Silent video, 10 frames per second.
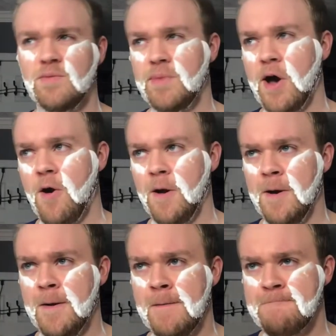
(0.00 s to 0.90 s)
about
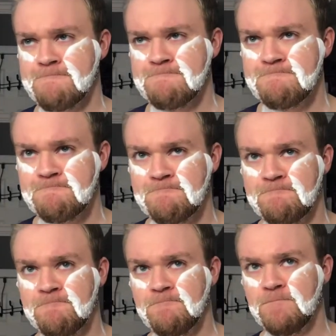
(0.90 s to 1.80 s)
um,
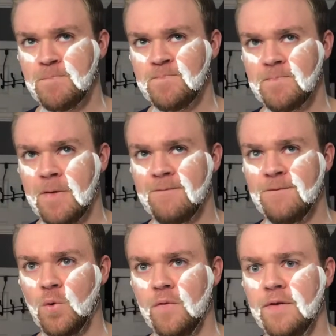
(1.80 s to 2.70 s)

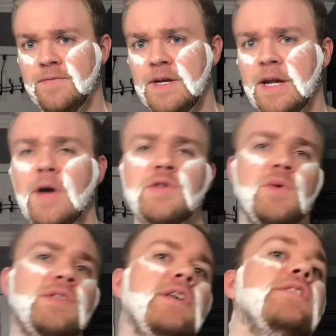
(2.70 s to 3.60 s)
four fifty an ounce. So
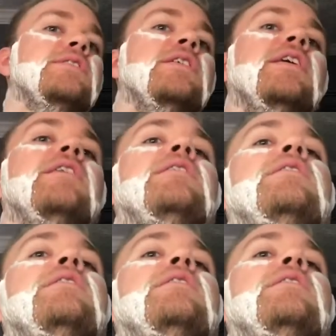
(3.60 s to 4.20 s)
it's it's uh,